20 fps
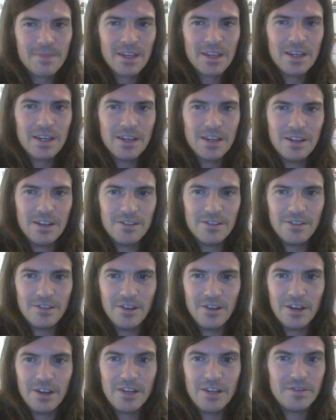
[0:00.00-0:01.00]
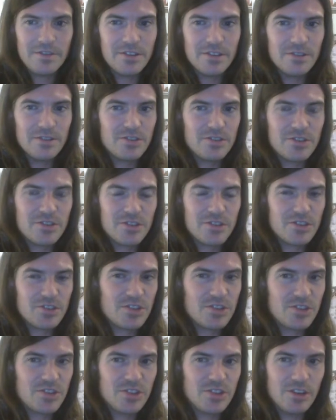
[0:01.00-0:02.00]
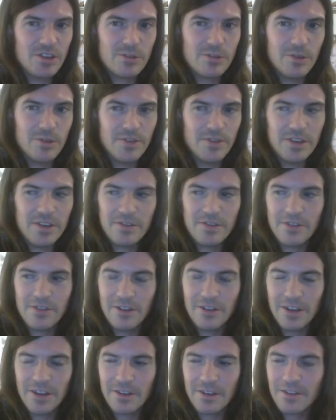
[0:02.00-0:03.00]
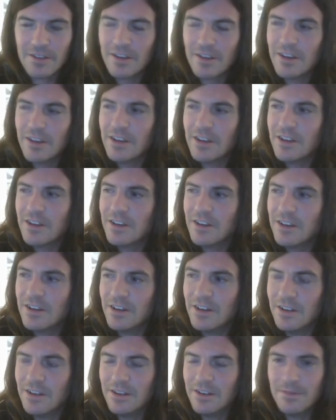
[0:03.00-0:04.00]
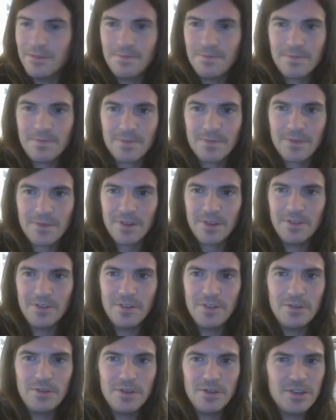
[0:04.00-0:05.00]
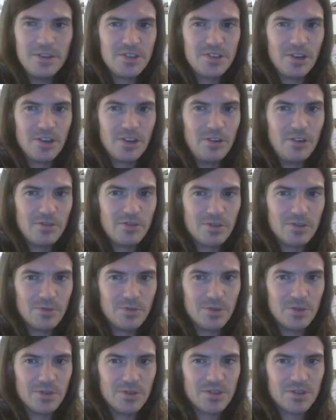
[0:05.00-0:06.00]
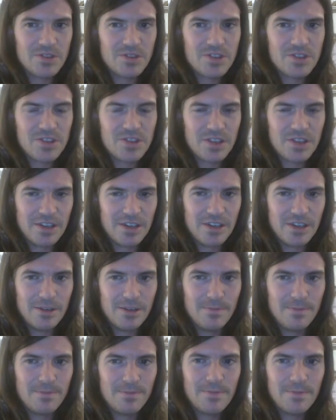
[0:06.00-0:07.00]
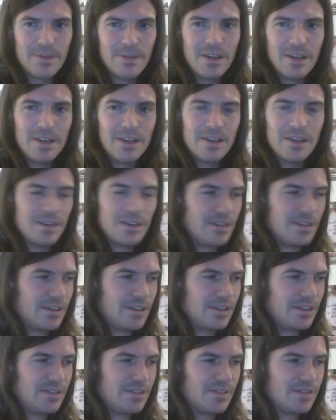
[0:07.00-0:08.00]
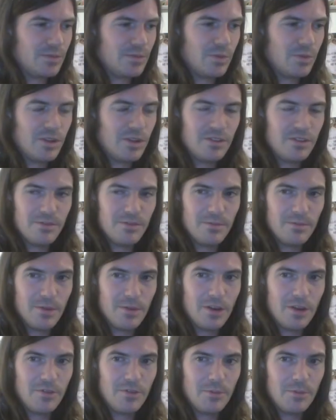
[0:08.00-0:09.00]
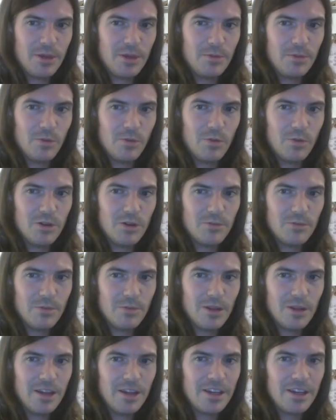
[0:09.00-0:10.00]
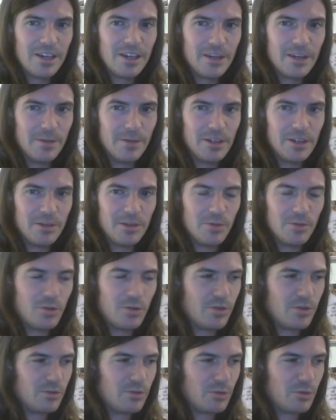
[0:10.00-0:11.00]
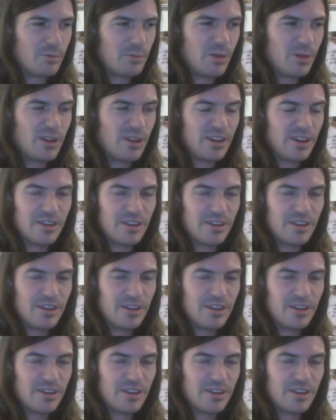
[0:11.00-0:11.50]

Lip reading: And I even stuck with it for like a few years afterwards. Even when other people weren't playing him anymore and were playing,